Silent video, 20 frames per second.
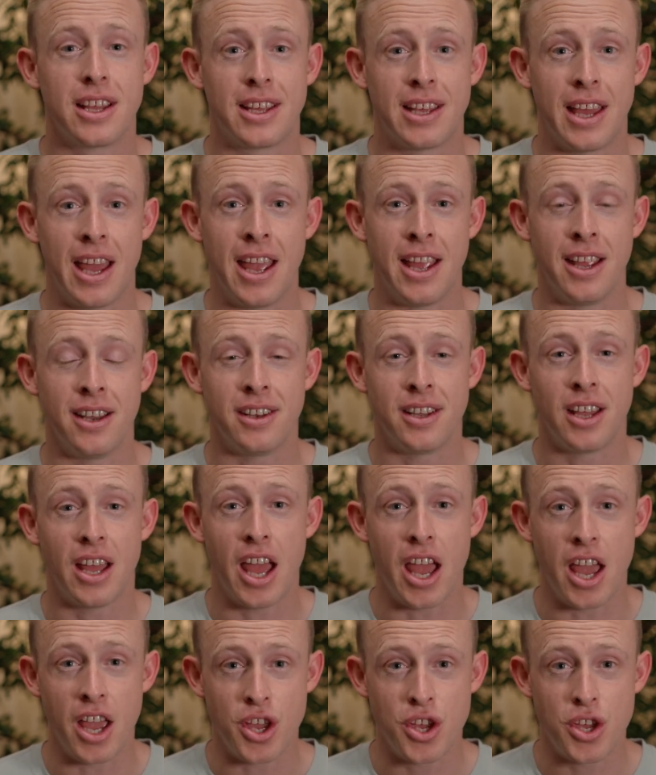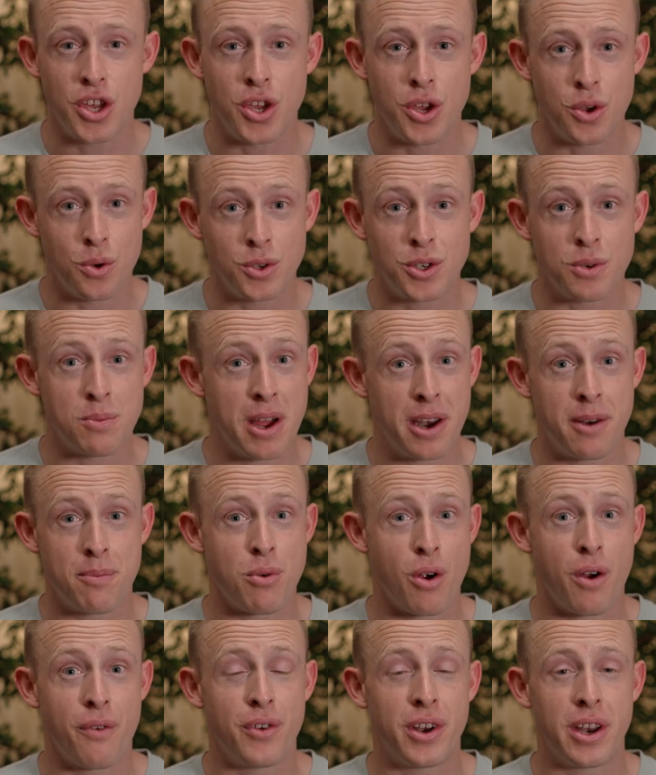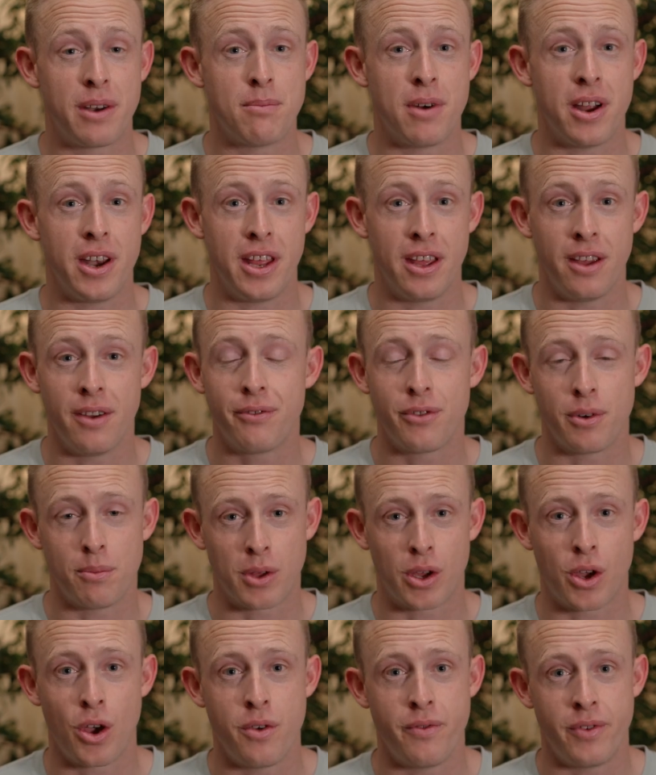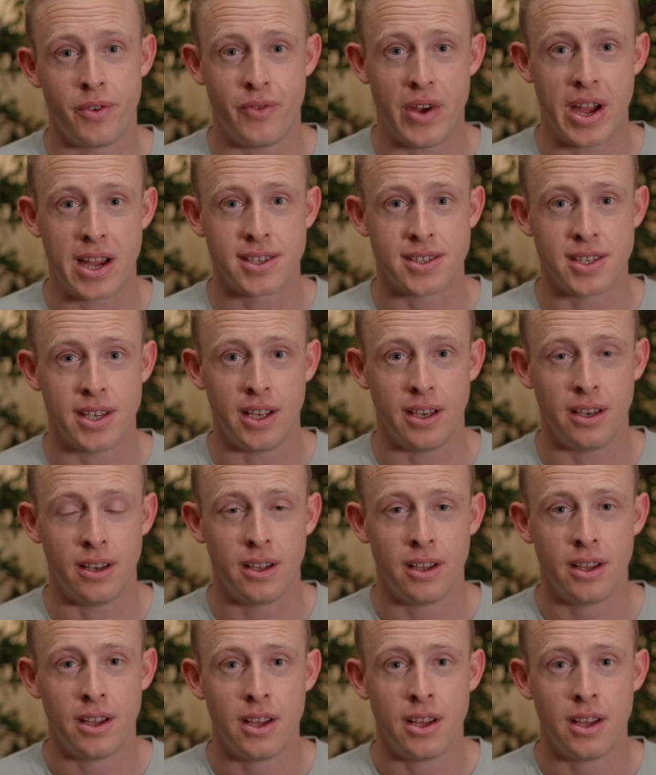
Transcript: gained a huge amount of profit and money from the COVID vaccine.